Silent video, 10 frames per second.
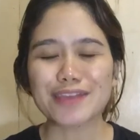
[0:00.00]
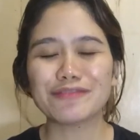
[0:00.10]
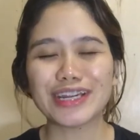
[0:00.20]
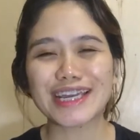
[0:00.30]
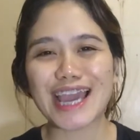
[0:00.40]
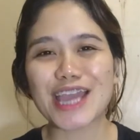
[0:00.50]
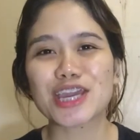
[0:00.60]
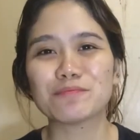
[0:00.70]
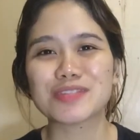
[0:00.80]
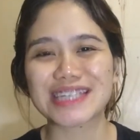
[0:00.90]
Hi Fernie,
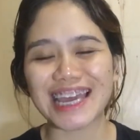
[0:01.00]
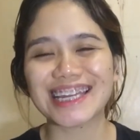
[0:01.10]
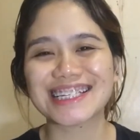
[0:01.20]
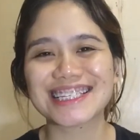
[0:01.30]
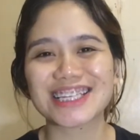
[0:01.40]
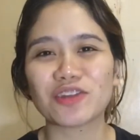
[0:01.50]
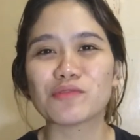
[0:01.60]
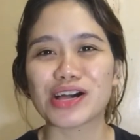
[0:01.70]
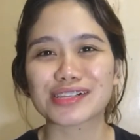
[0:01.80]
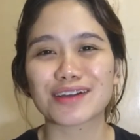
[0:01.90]
I am Janice
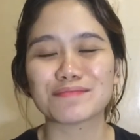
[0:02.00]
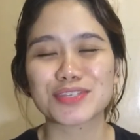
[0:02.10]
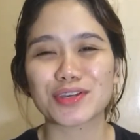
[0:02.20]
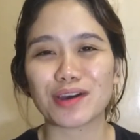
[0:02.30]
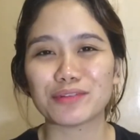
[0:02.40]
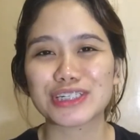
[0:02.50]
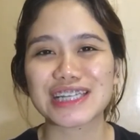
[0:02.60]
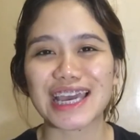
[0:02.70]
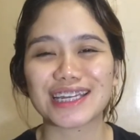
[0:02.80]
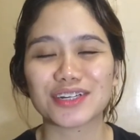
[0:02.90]
and welcome to our
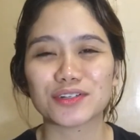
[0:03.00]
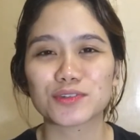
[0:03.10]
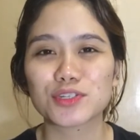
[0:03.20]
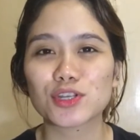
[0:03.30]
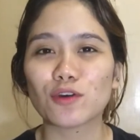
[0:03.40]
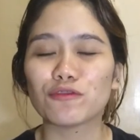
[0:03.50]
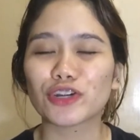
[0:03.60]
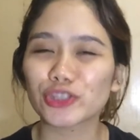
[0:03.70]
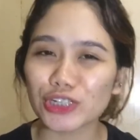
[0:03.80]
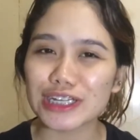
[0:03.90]
channel. So
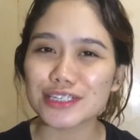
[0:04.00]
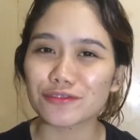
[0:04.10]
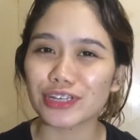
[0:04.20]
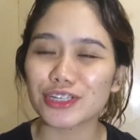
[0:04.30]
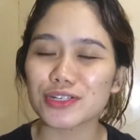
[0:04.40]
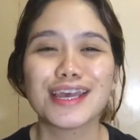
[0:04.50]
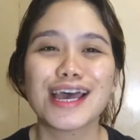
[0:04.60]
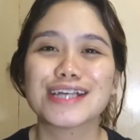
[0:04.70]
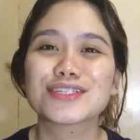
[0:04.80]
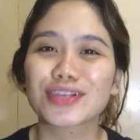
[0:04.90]
for today's video,
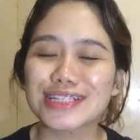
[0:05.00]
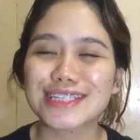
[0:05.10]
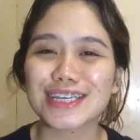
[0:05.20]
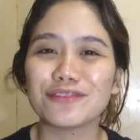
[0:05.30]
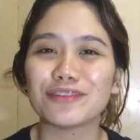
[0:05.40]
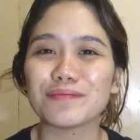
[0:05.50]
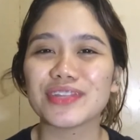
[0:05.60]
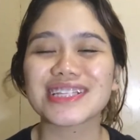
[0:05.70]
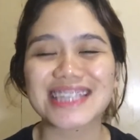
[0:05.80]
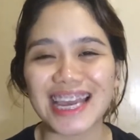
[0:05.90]
as you can see
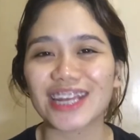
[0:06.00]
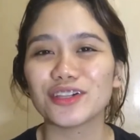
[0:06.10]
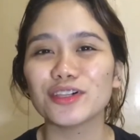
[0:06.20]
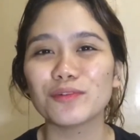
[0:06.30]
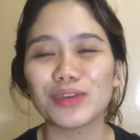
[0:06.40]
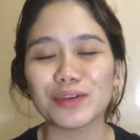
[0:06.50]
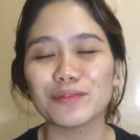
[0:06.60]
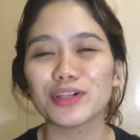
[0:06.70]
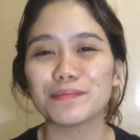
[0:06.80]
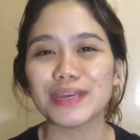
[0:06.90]
from the title, we
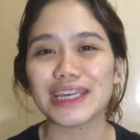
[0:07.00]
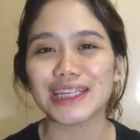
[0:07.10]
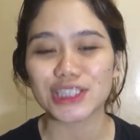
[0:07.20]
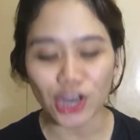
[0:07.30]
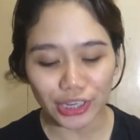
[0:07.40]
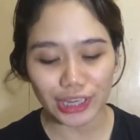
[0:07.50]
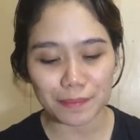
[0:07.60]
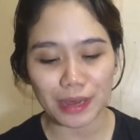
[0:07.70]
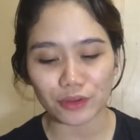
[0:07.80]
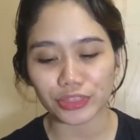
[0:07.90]
will be talking
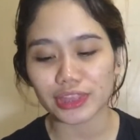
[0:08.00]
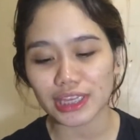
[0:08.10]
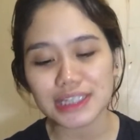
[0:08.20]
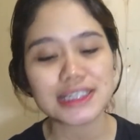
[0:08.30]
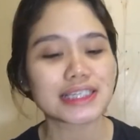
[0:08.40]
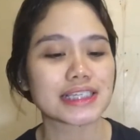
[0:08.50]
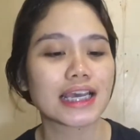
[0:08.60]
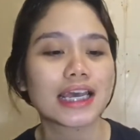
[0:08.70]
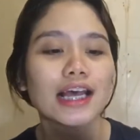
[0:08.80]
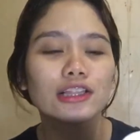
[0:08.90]
about this
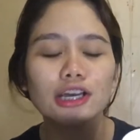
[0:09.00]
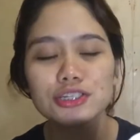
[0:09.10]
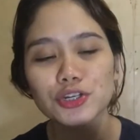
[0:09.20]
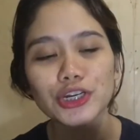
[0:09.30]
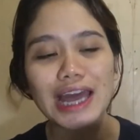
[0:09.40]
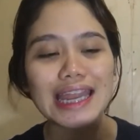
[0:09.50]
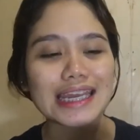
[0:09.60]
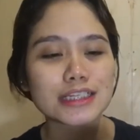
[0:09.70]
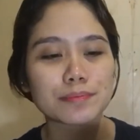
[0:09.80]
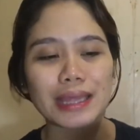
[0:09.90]
Luxe
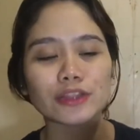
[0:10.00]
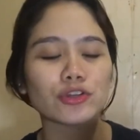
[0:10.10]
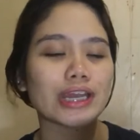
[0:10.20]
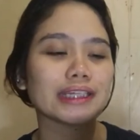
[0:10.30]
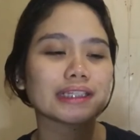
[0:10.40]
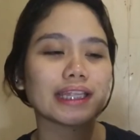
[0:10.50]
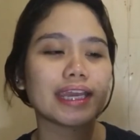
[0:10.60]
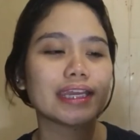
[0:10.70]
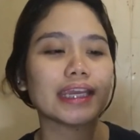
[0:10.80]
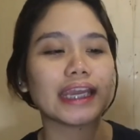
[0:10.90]
Organix Bentonite
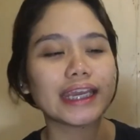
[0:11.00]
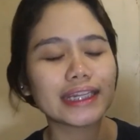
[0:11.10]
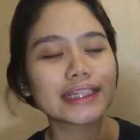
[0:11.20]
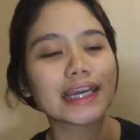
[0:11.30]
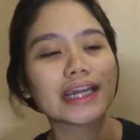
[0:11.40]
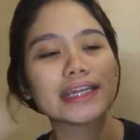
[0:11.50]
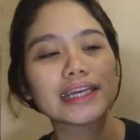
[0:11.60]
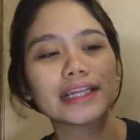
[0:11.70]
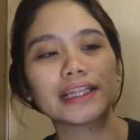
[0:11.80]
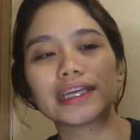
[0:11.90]
Clay Indian
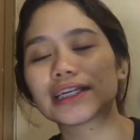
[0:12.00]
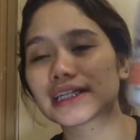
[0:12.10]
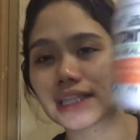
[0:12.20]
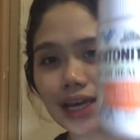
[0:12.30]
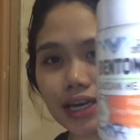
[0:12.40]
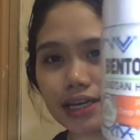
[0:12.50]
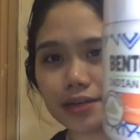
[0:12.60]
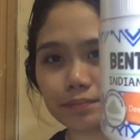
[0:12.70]
Healing Clay.